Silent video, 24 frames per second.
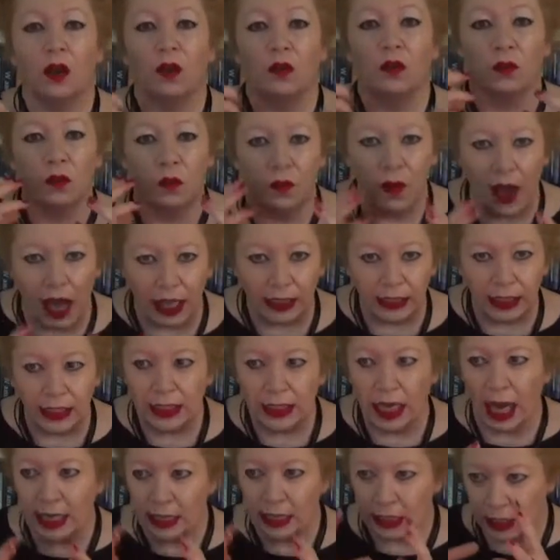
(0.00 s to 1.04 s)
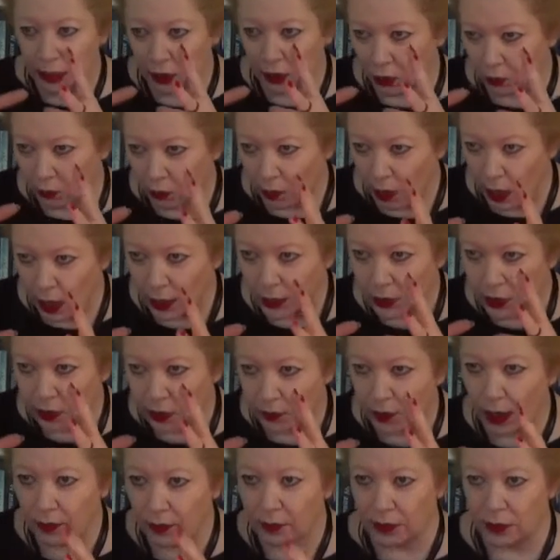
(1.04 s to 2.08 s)
validating the rights of
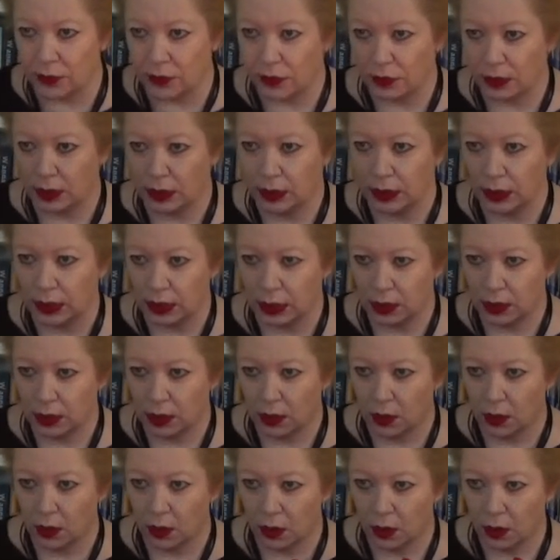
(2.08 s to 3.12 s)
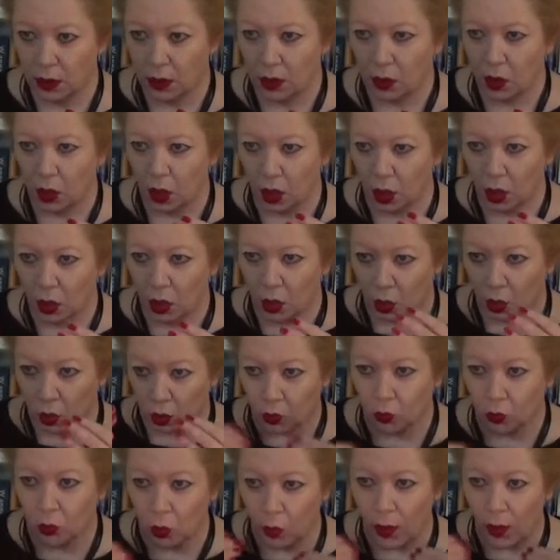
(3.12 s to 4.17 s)
others
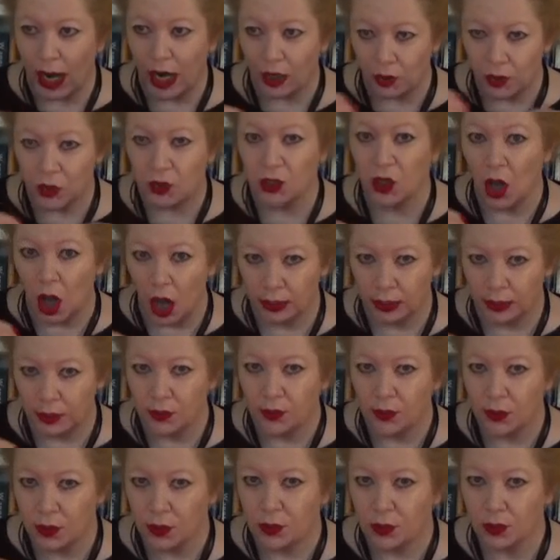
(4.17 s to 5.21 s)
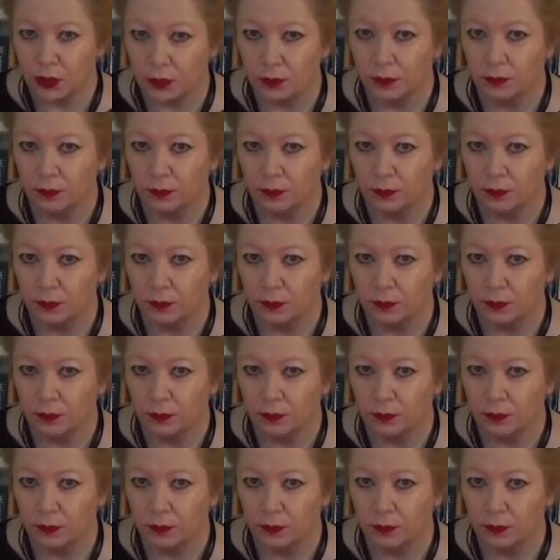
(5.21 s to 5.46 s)
through our silence